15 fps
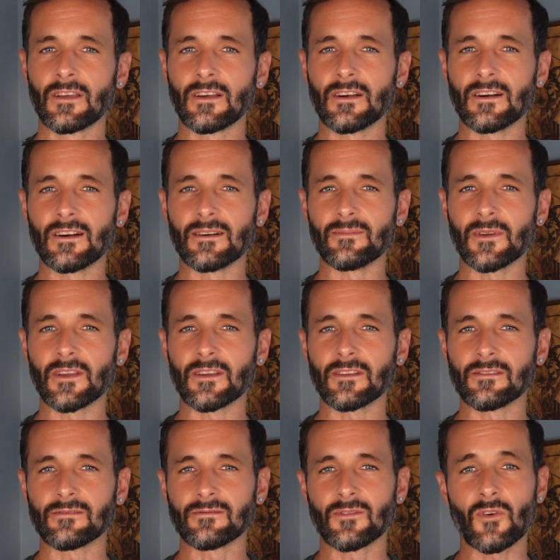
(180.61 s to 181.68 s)

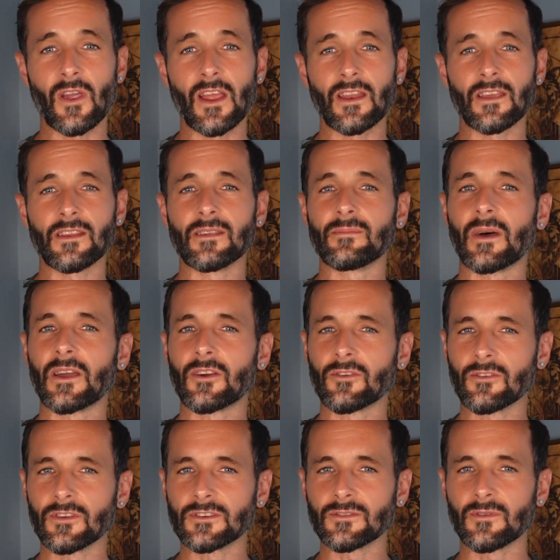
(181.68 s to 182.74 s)
And granted, in my
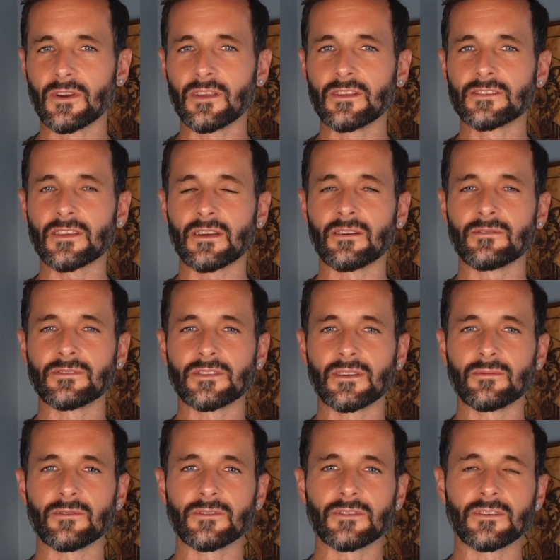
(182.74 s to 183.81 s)
early 20s, I was
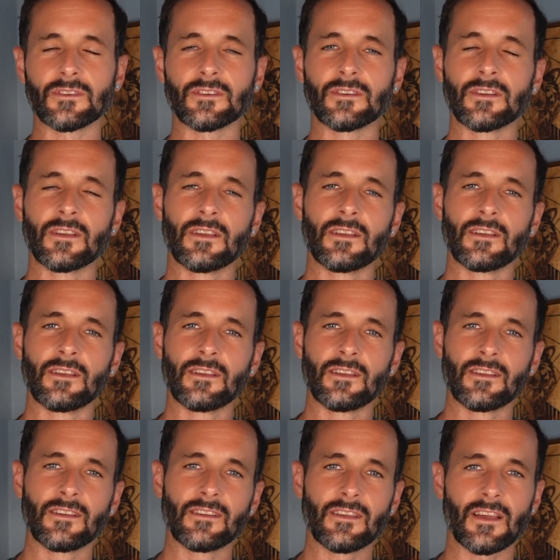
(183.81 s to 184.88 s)
able to
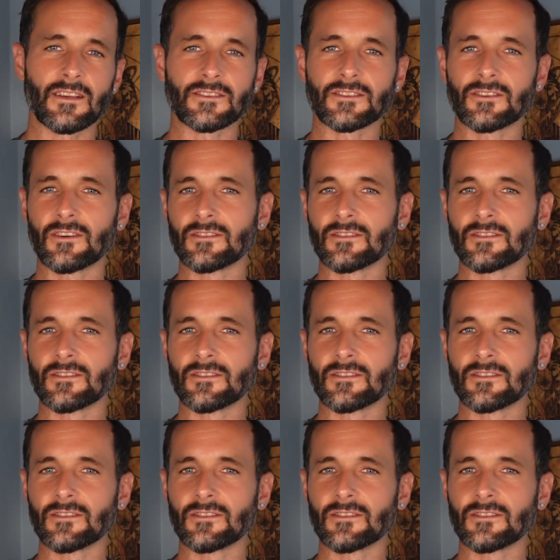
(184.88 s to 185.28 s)
start